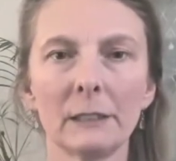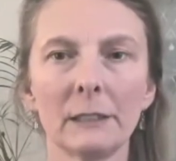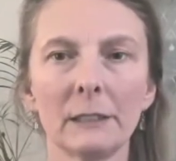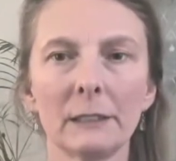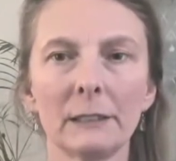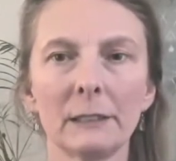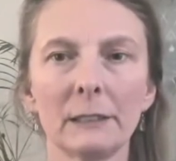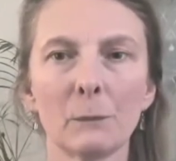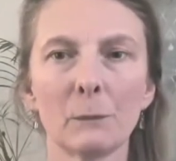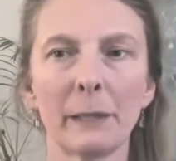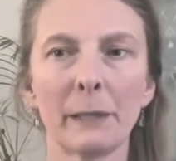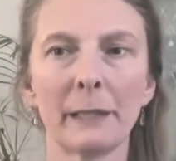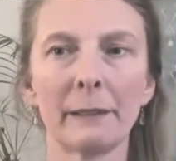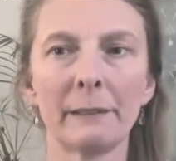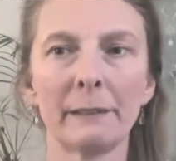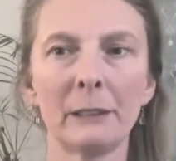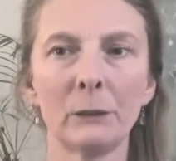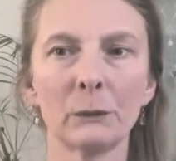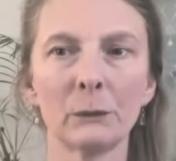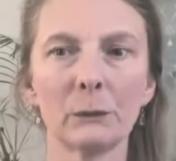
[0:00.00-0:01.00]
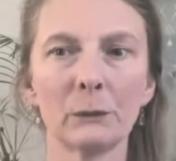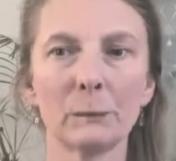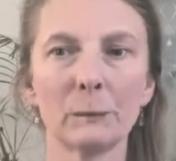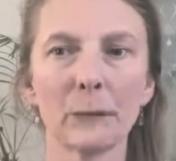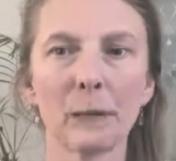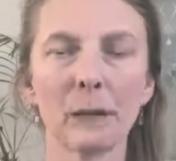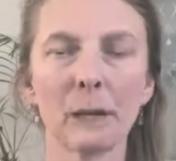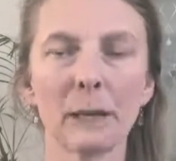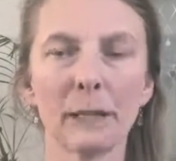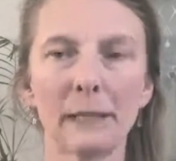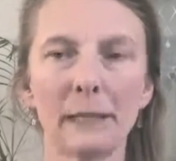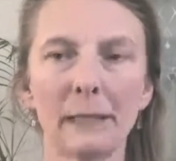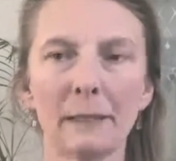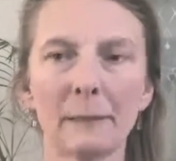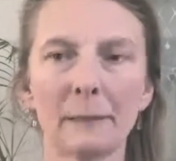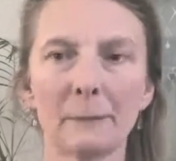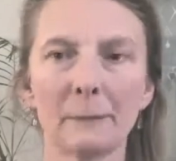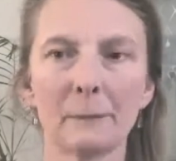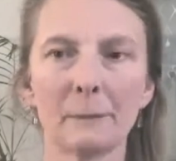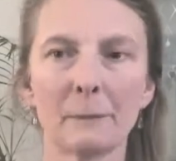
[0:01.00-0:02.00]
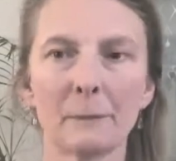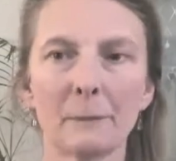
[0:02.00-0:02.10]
to somewhere in your spine.